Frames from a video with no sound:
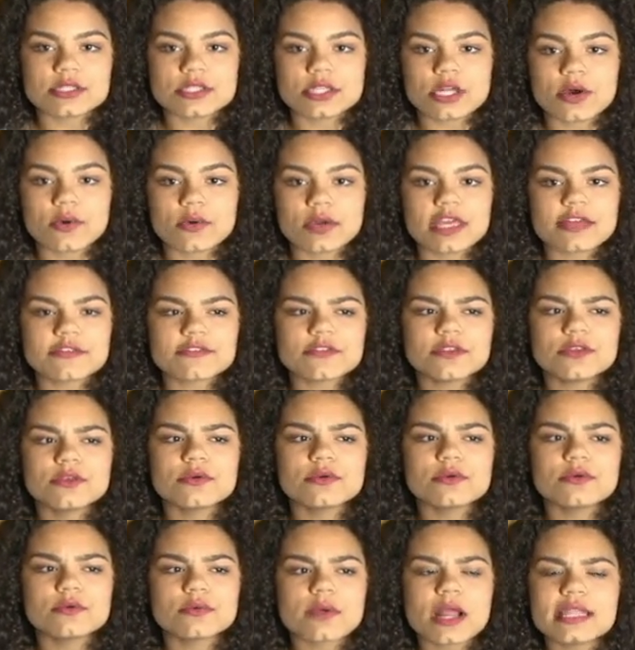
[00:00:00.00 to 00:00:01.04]
You know, if
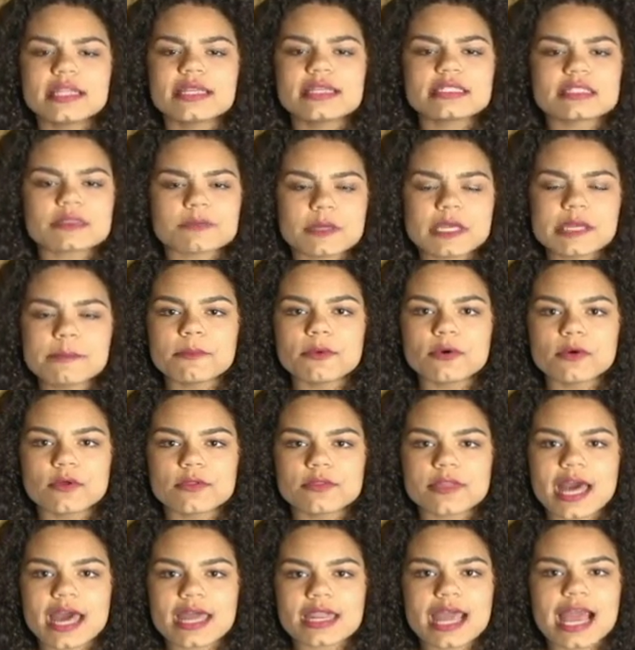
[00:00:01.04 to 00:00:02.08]
you run into people
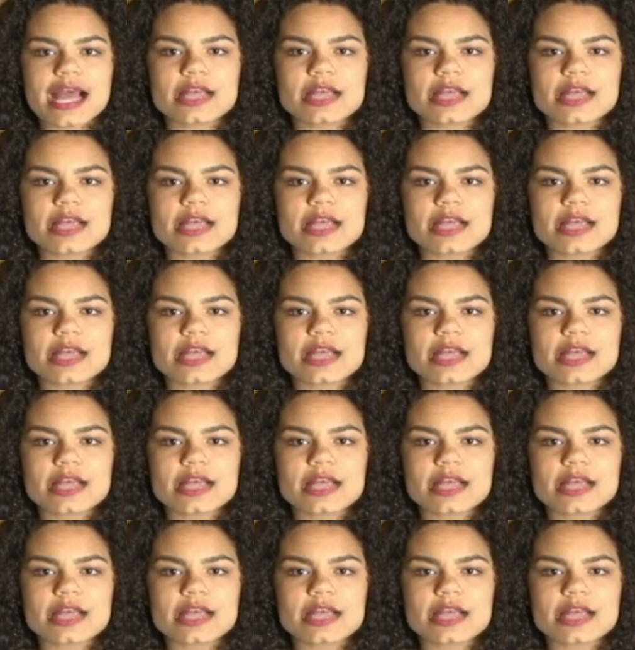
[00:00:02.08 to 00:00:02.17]
that